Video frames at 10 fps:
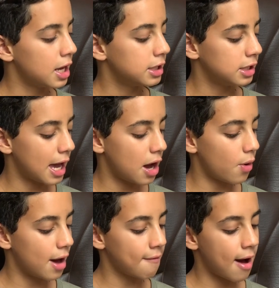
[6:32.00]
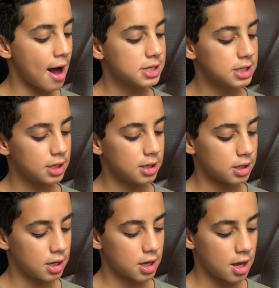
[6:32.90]
Now I've got
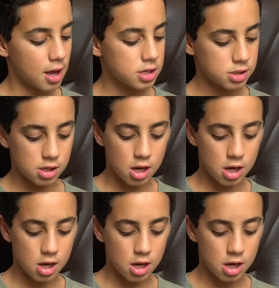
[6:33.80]
a